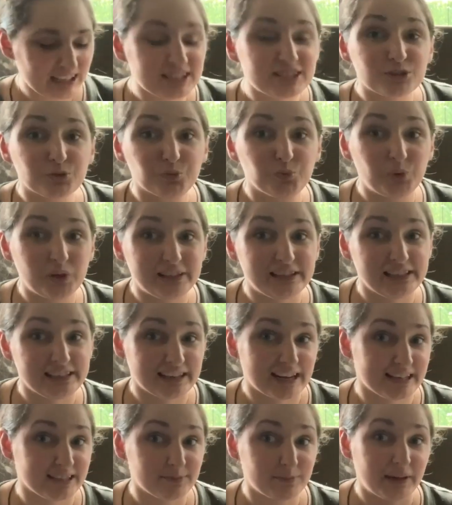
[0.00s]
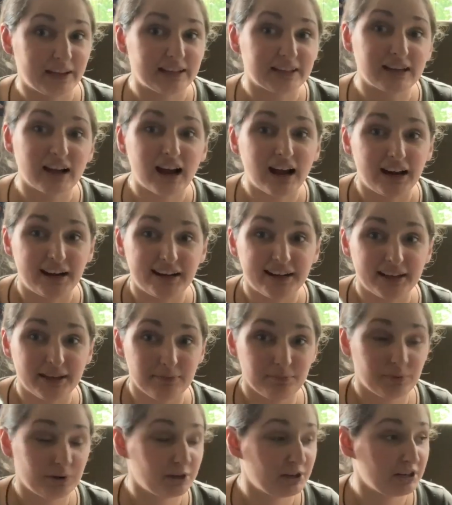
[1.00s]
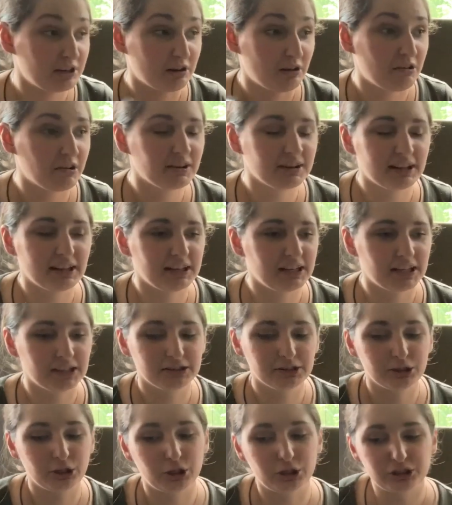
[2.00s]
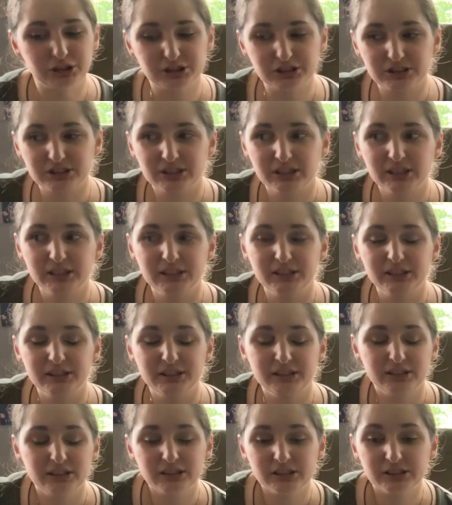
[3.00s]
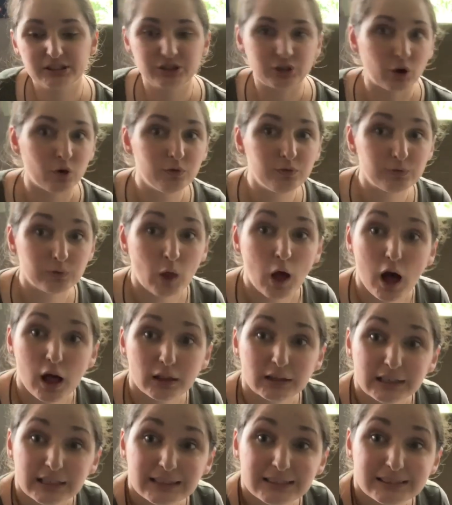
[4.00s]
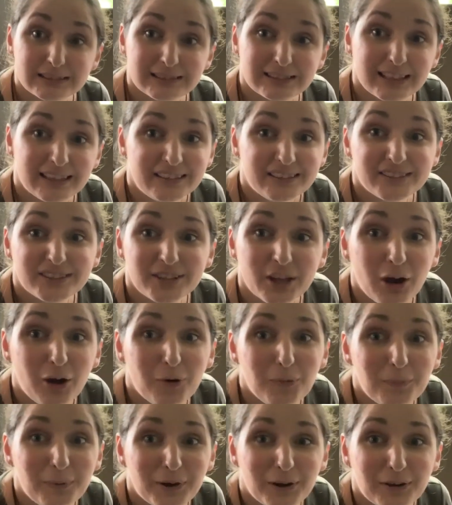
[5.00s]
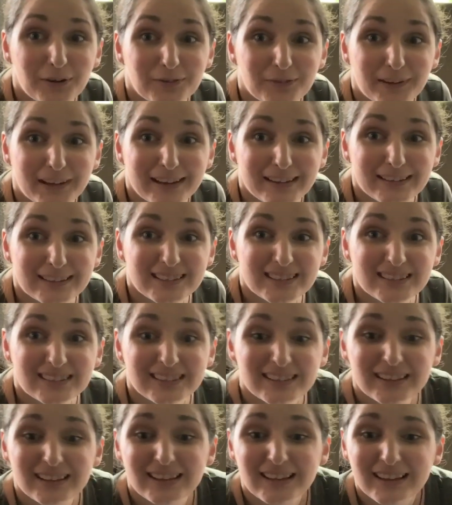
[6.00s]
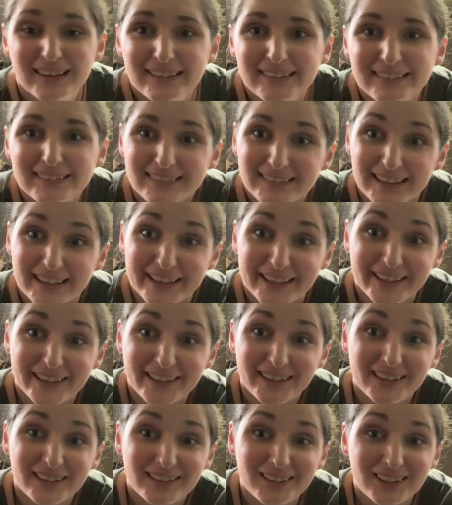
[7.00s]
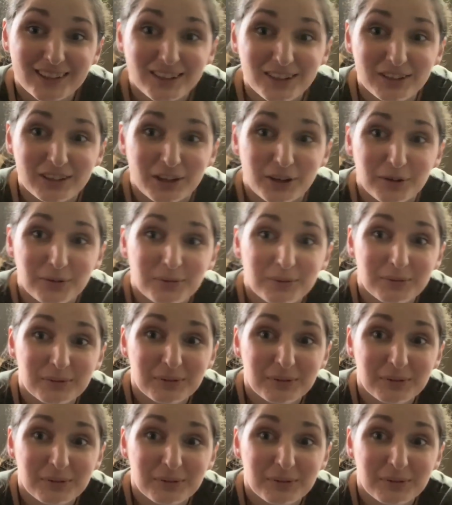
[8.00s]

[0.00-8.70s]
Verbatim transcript: it's a really nice pink. I put it on and it looks so flawless and so perfect. Like, you know,